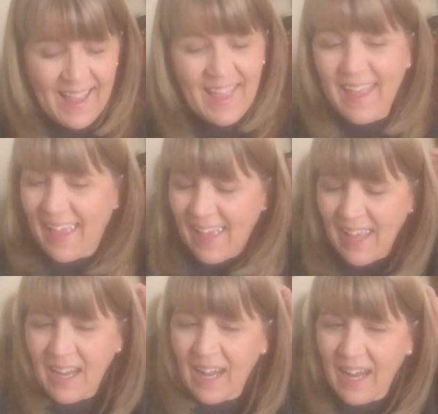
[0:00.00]

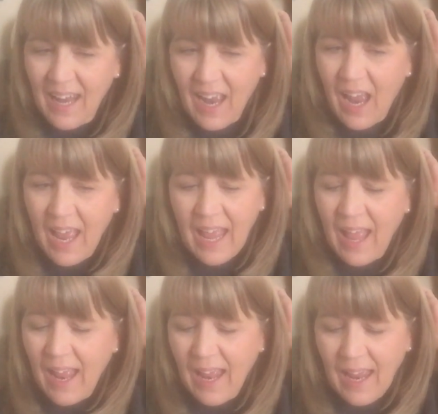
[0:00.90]
And I
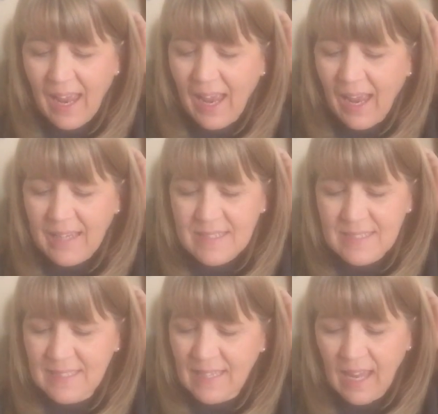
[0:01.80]

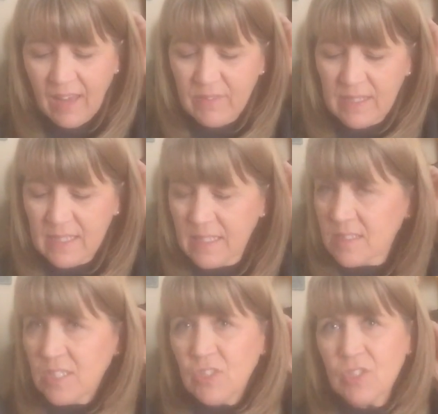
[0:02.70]
didn't have any
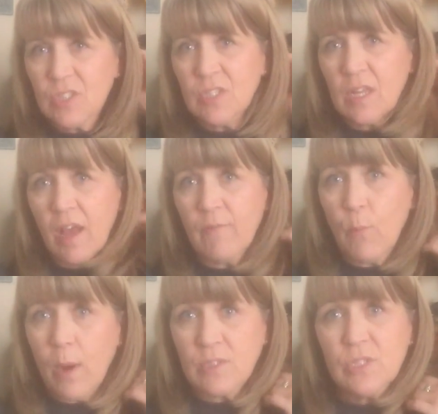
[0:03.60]
intention of
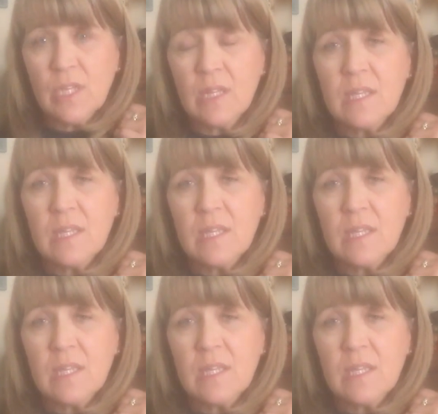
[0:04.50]
washing